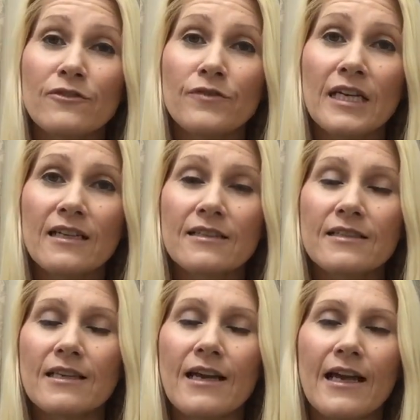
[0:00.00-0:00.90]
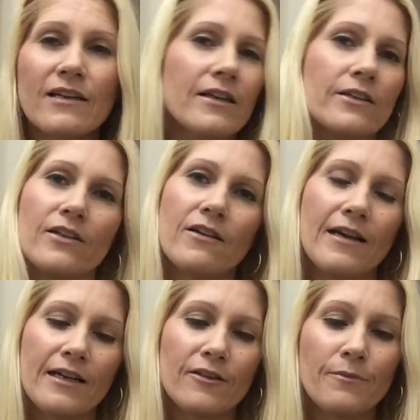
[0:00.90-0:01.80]
effects, and I don't
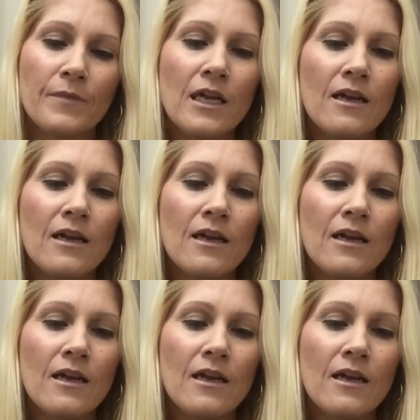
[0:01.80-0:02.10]
like them.